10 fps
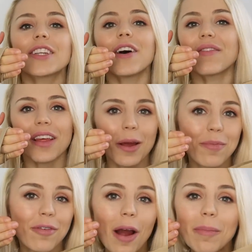stuff that I
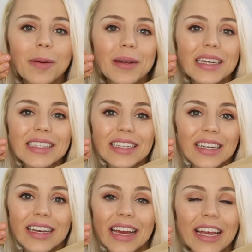probably
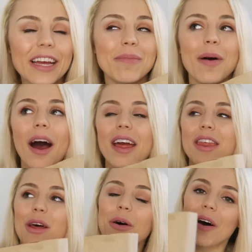didn't need, but I
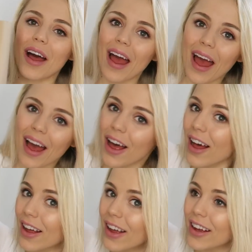thought,
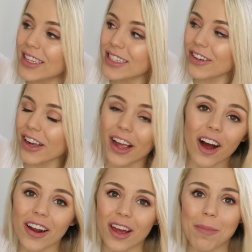considering I
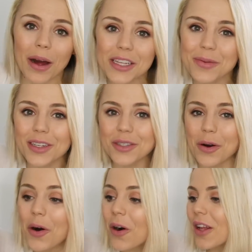got it, I might as well do
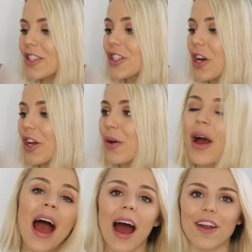a haul and show you.
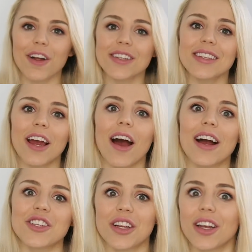And honestly, I
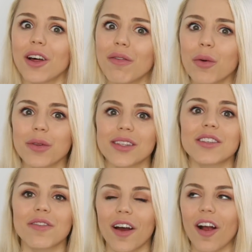actually love all the
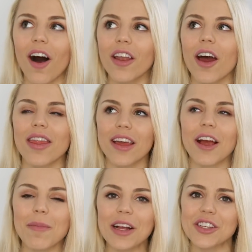stuff I got. I
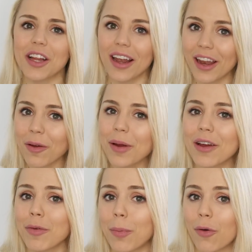think I'm actually a little bit
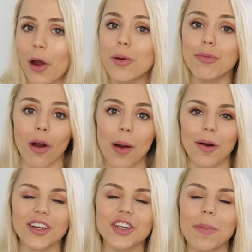of a pro
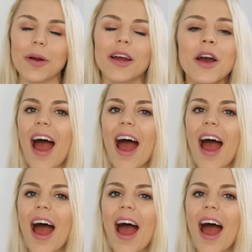Primark shopper.